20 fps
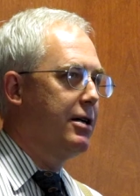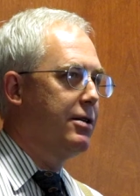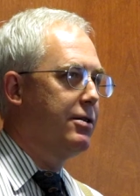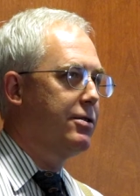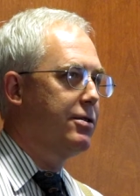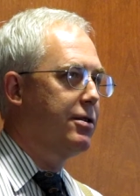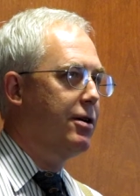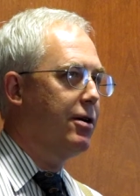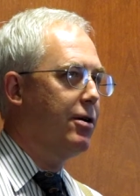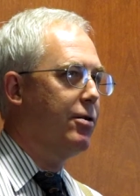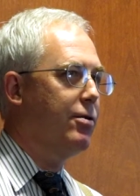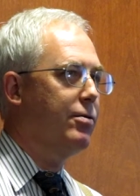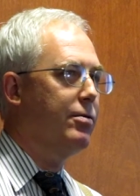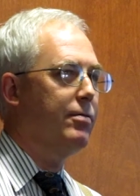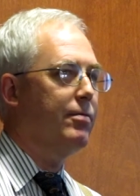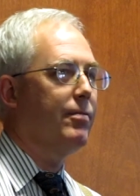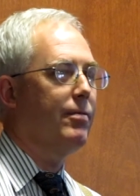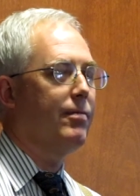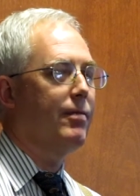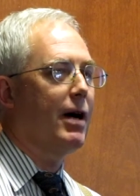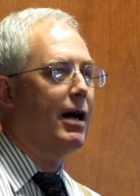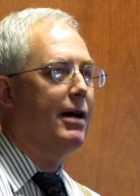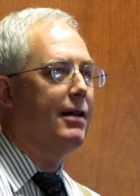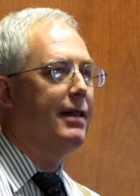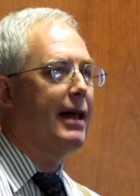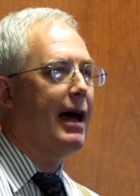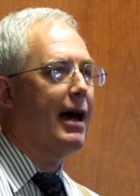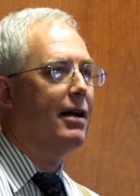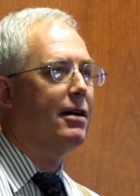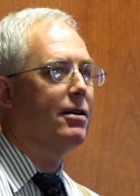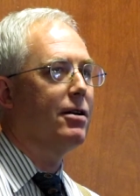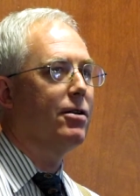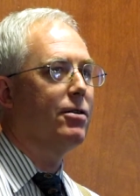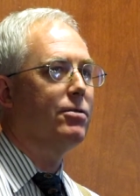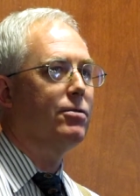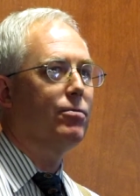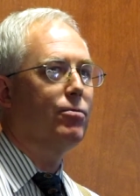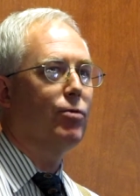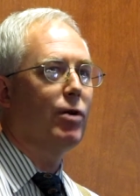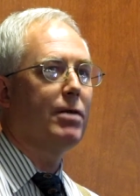So on that
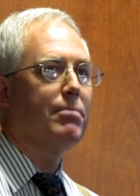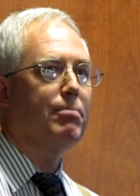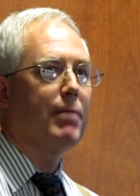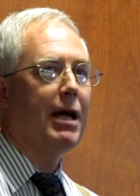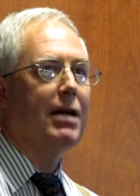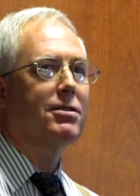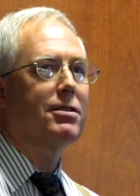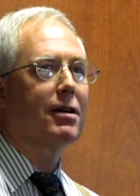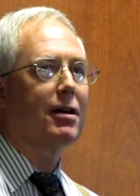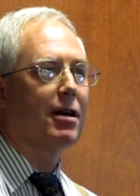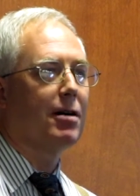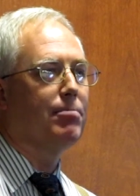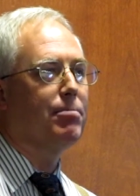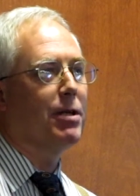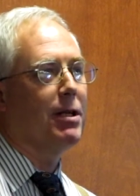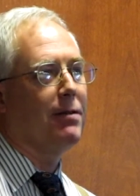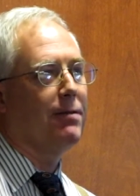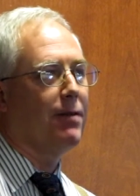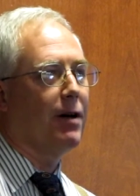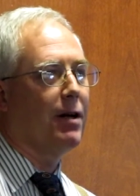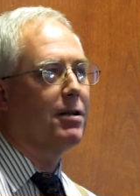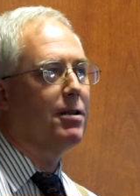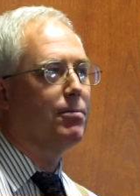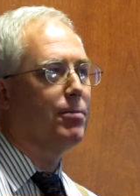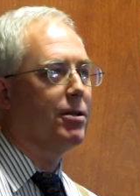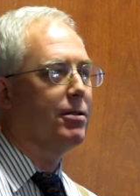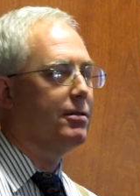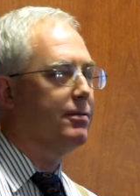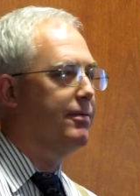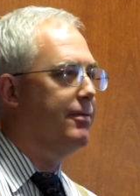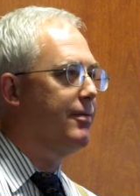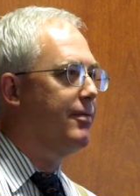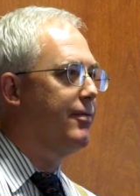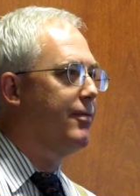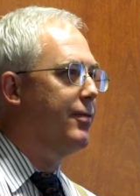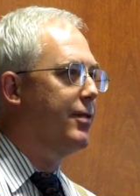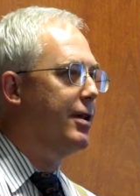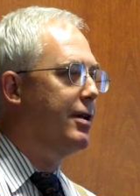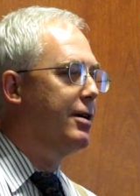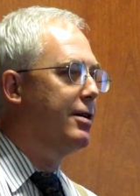note, what makes a company fundable?
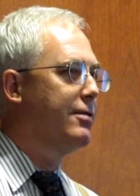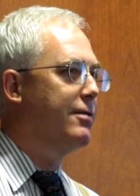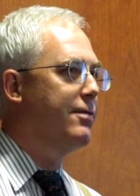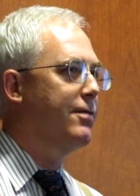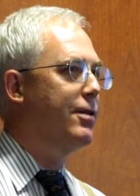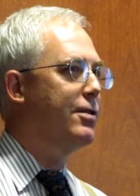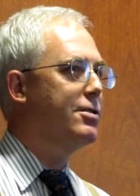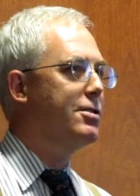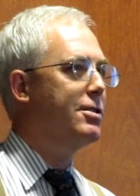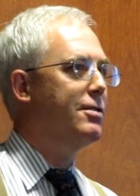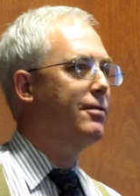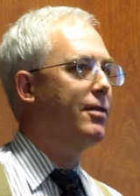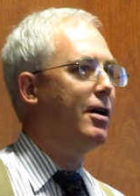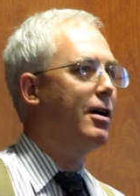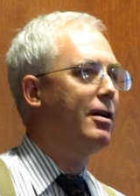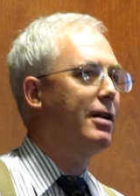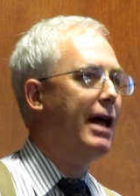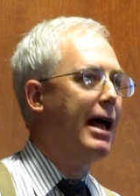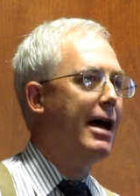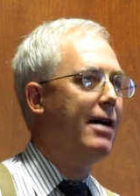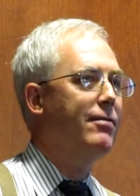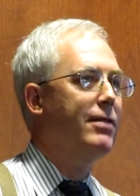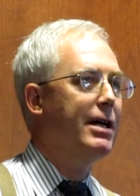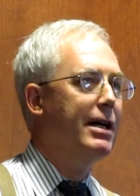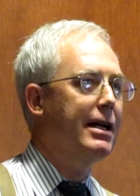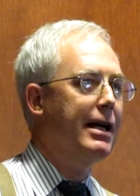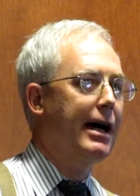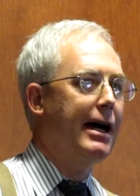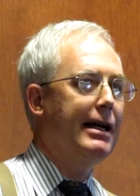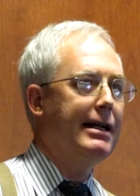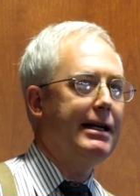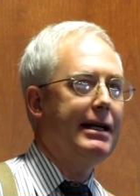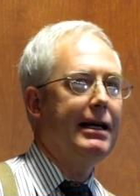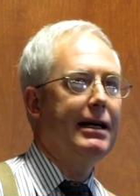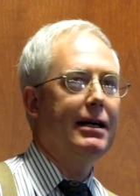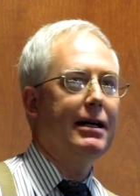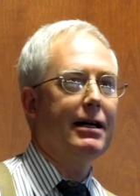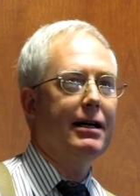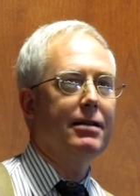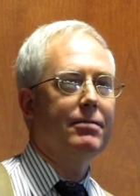First of all, having an
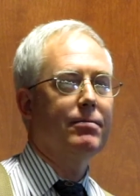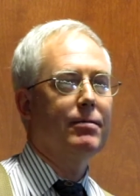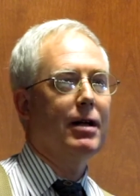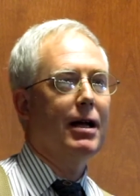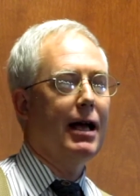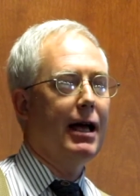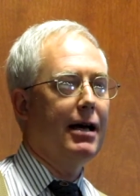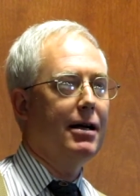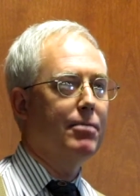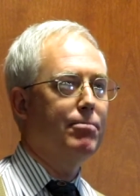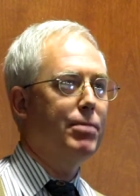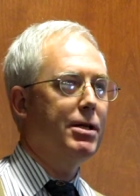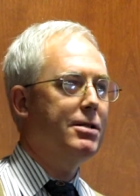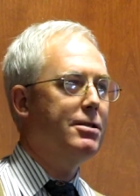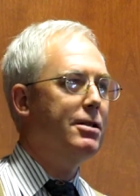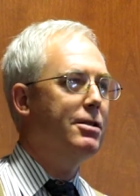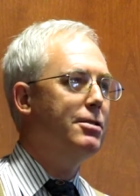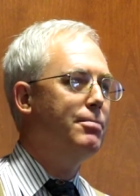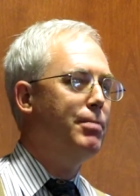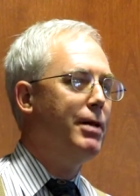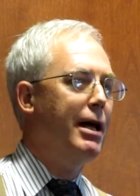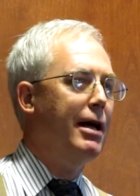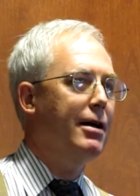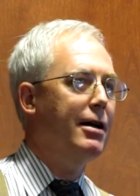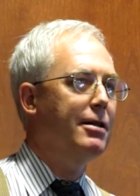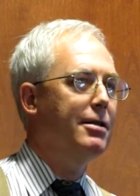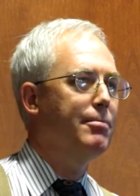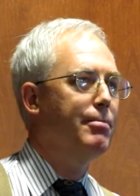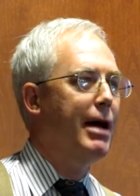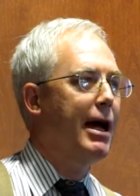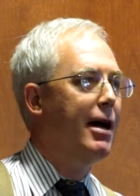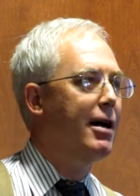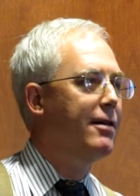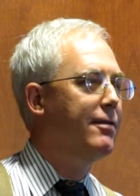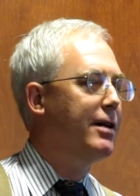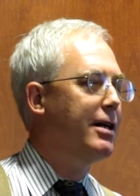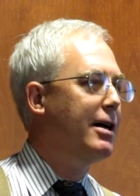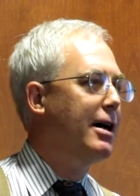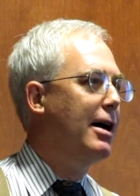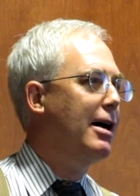idea and a business plan on the back
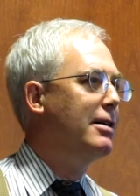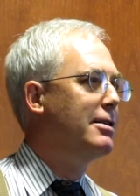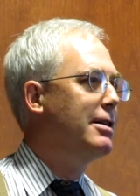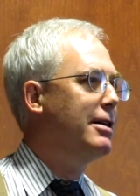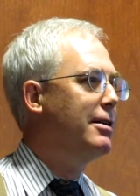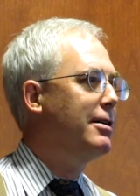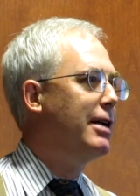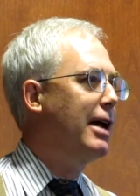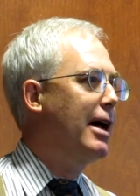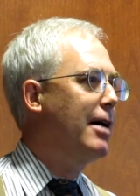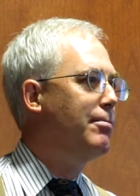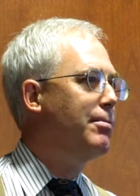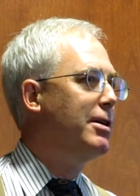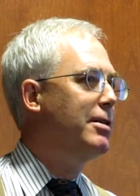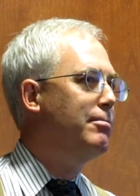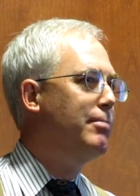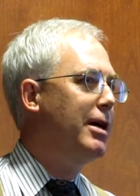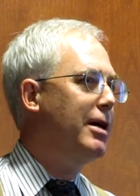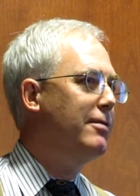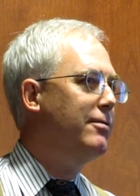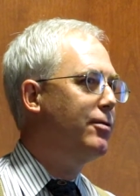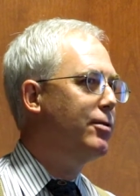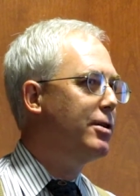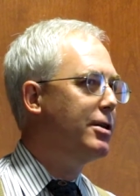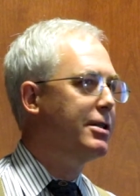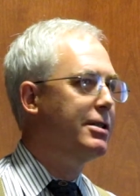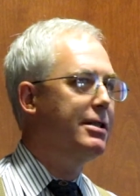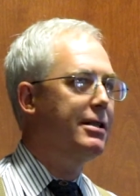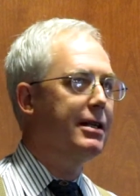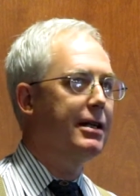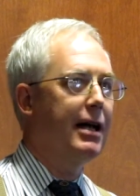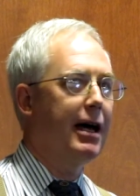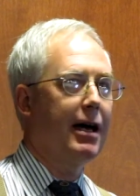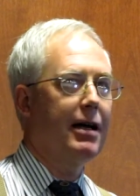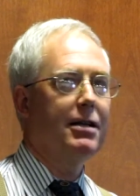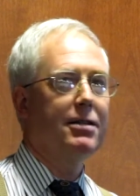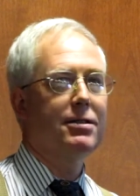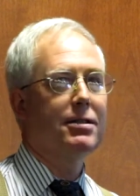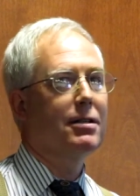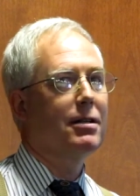of a cocktail napkin may have worked in the
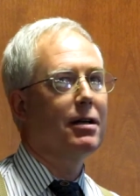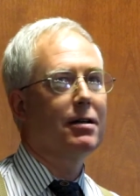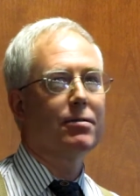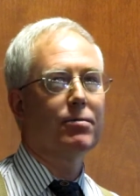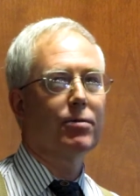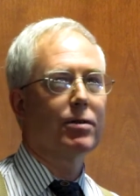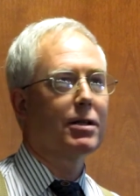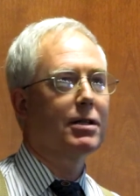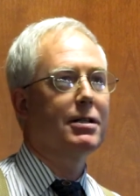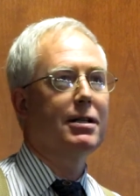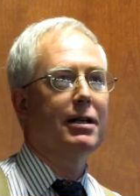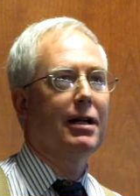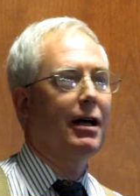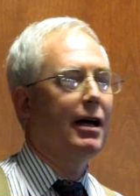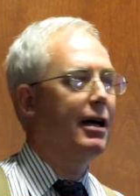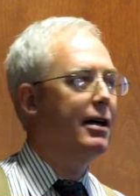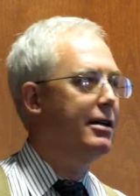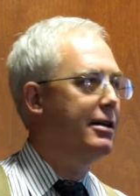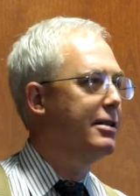90s. It doesn't work today.